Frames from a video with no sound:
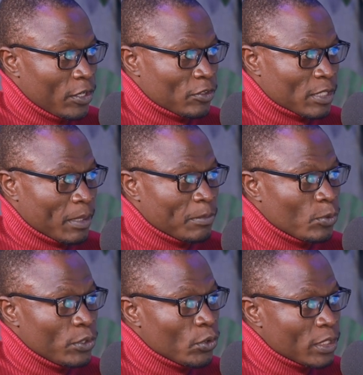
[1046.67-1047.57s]
So
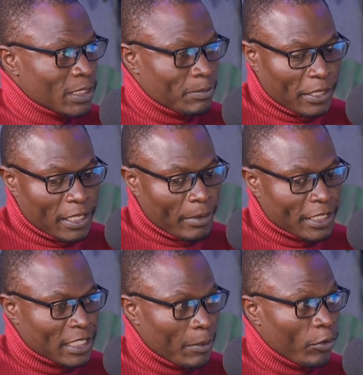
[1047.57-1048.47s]
sometimes we don't spend
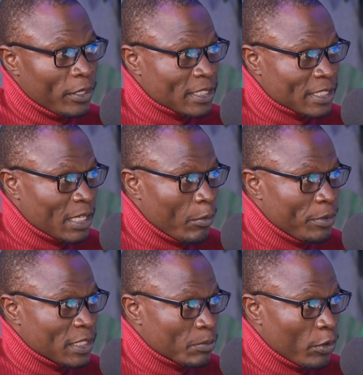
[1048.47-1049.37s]
much time on the sustainable
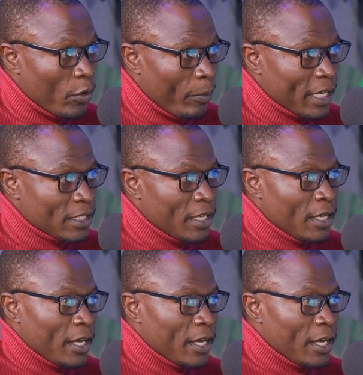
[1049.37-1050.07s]
business model part.